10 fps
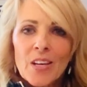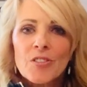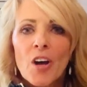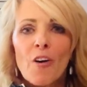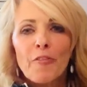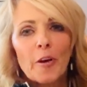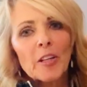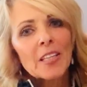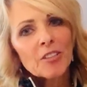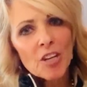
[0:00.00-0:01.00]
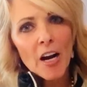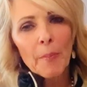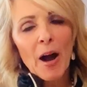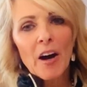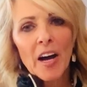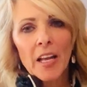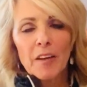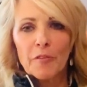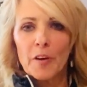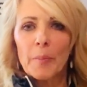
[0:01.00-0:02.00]
So let's talk about
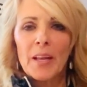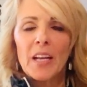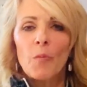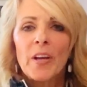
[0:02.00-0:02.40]
honey for a minute.